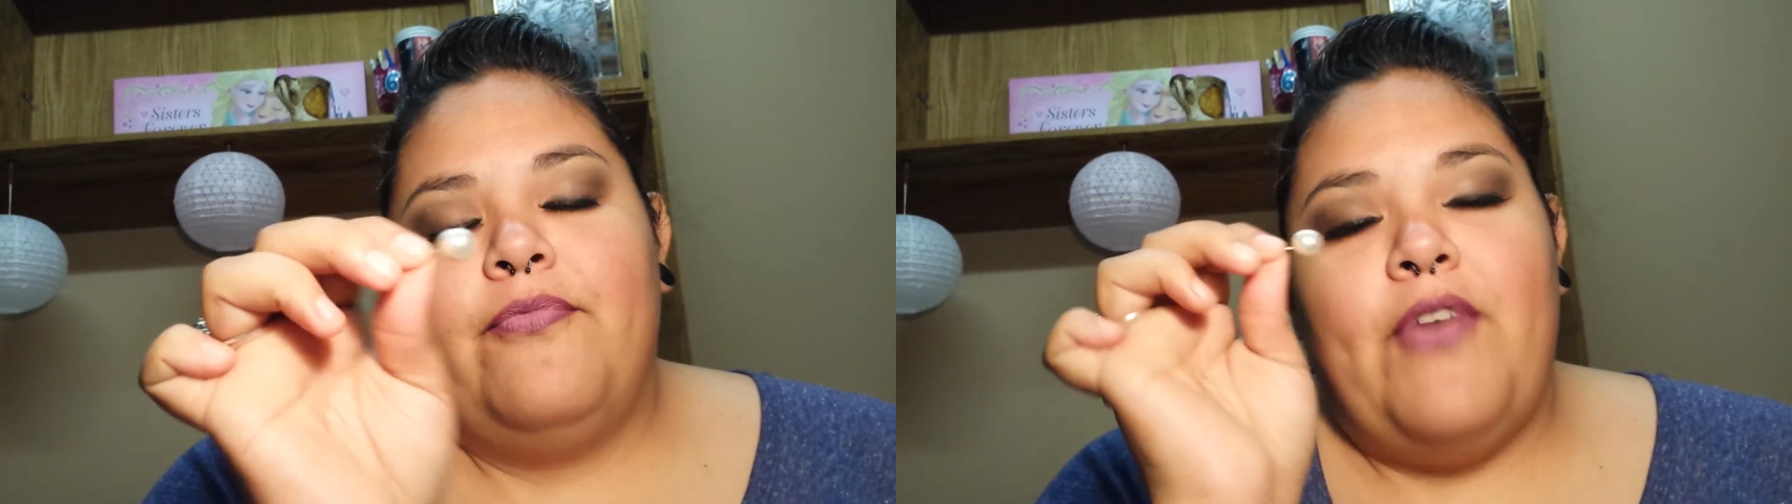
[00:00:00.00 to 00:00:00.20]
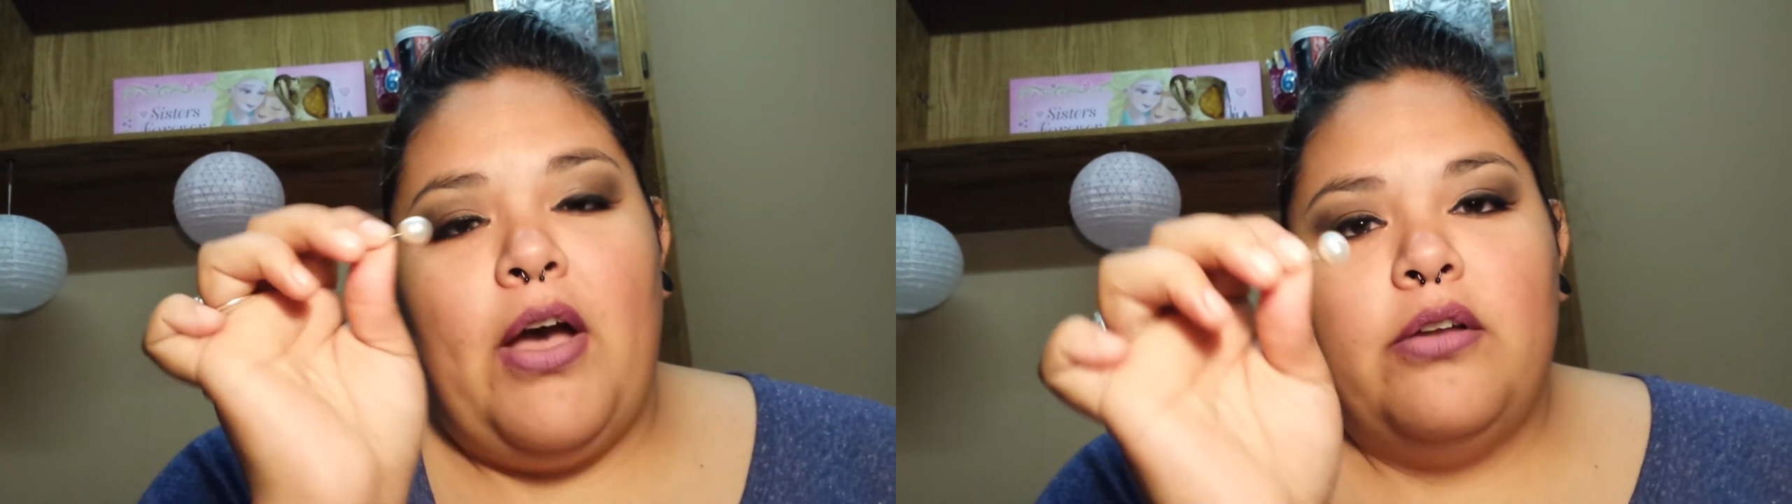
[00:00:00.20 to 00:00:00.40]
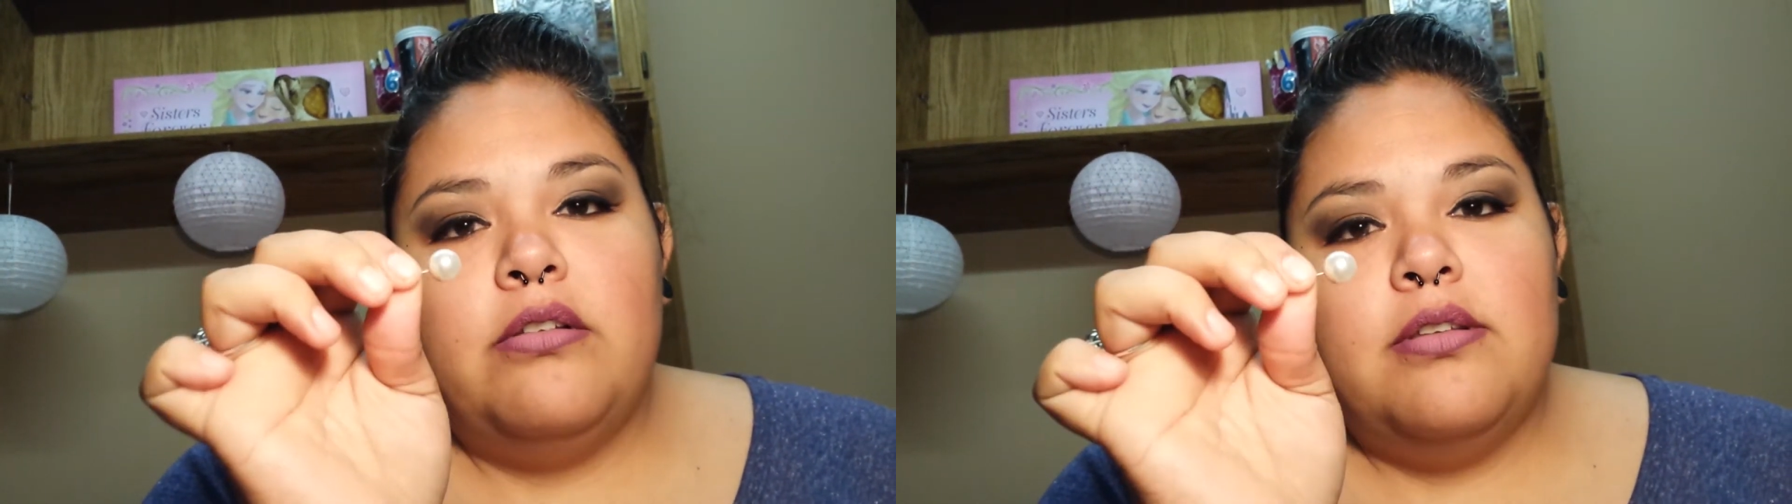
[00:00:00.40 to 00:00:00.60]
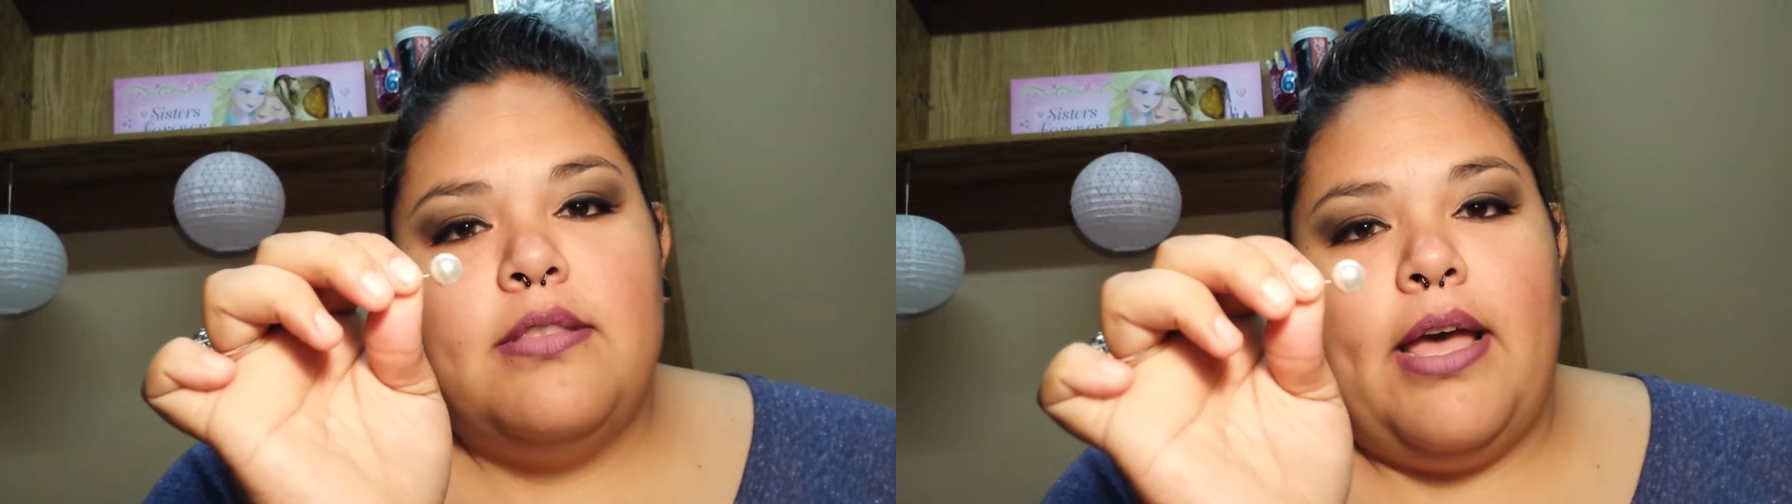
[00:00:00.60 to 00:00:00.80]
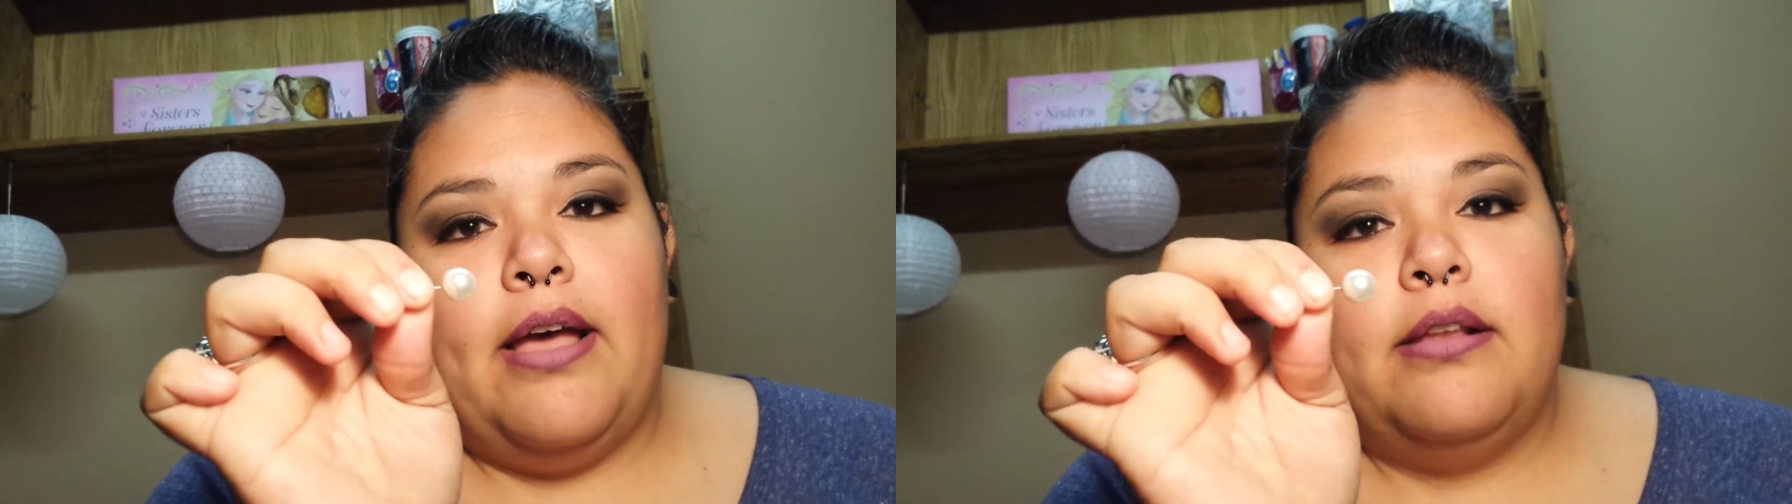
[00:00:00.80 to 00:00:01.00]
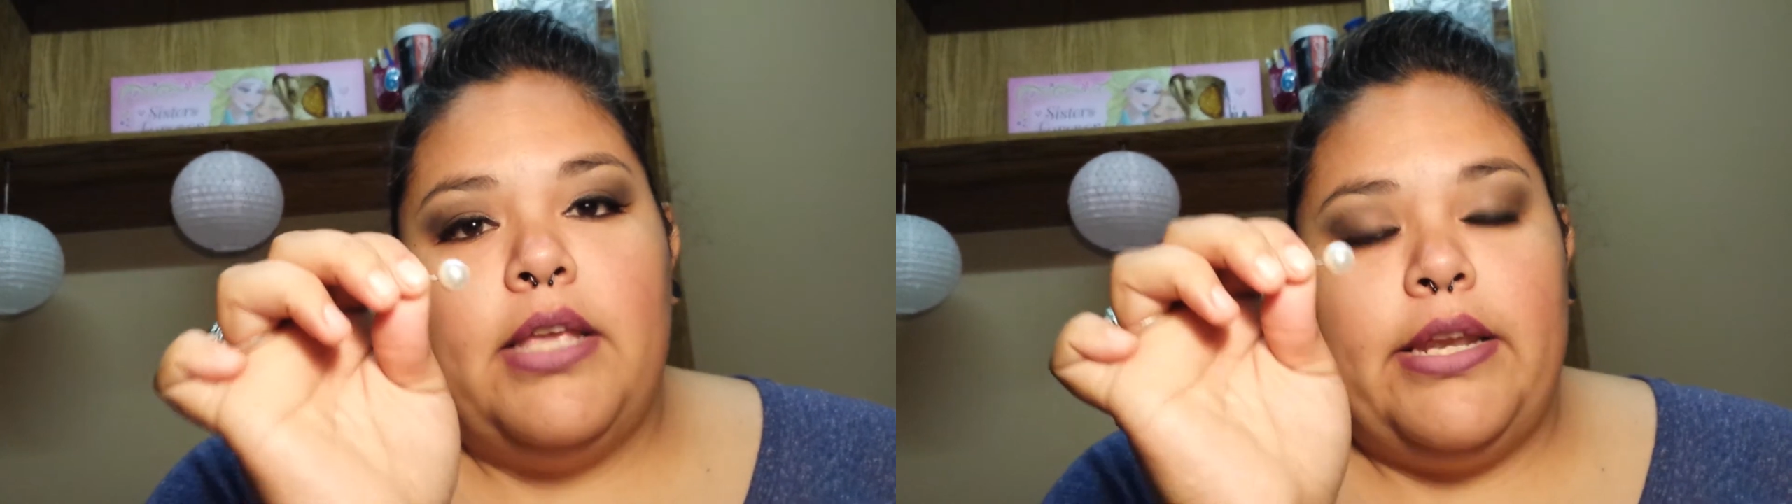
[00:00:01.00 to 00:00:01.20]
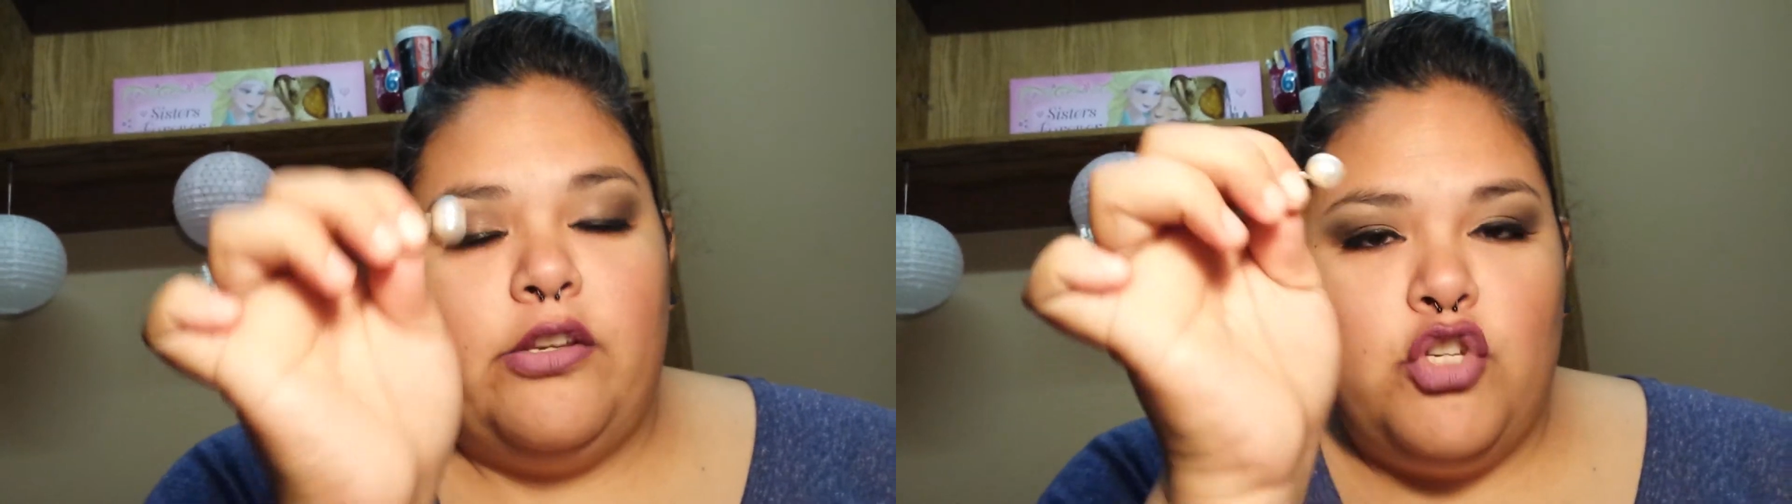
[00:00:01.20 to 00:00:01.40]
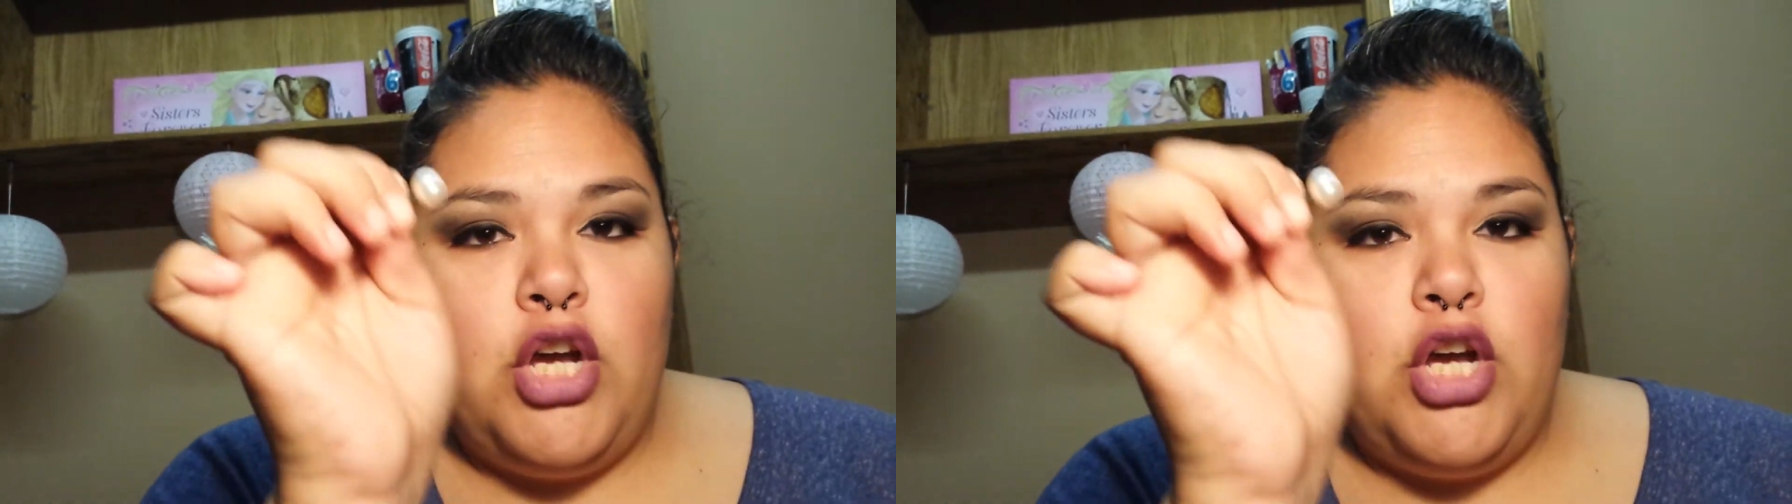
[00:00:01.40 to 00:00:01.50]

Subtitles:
found that getting